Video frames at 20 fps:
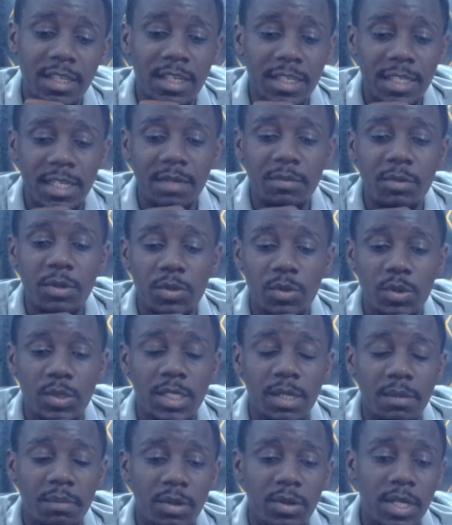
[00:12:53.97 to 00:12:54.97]
Tell me your thoughts
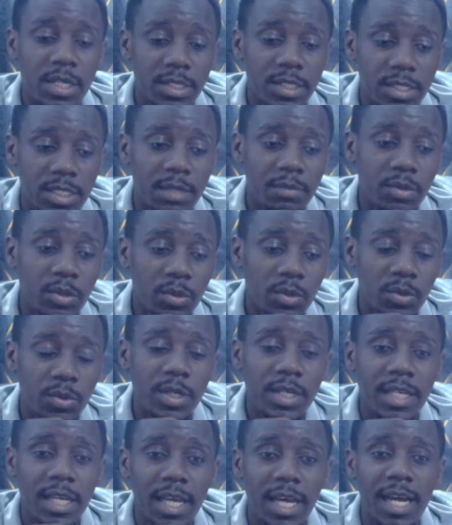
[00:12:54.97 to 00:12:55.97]
about his debut
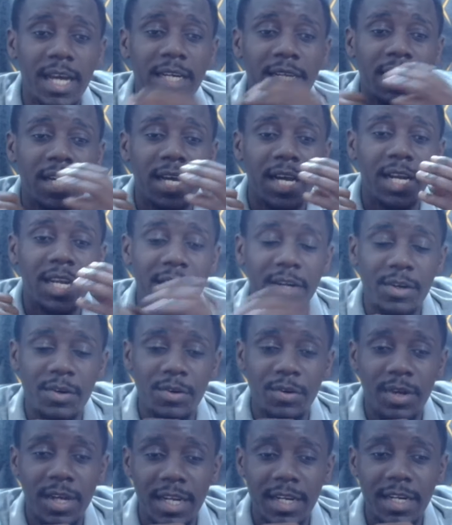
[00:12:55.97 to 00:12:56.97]
and
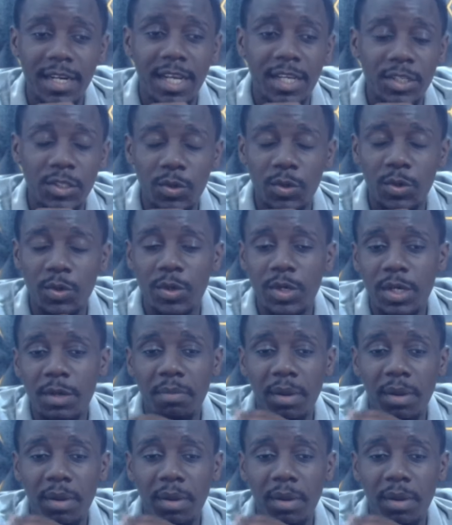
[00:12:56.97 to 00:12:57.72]
Alejandro Garnacho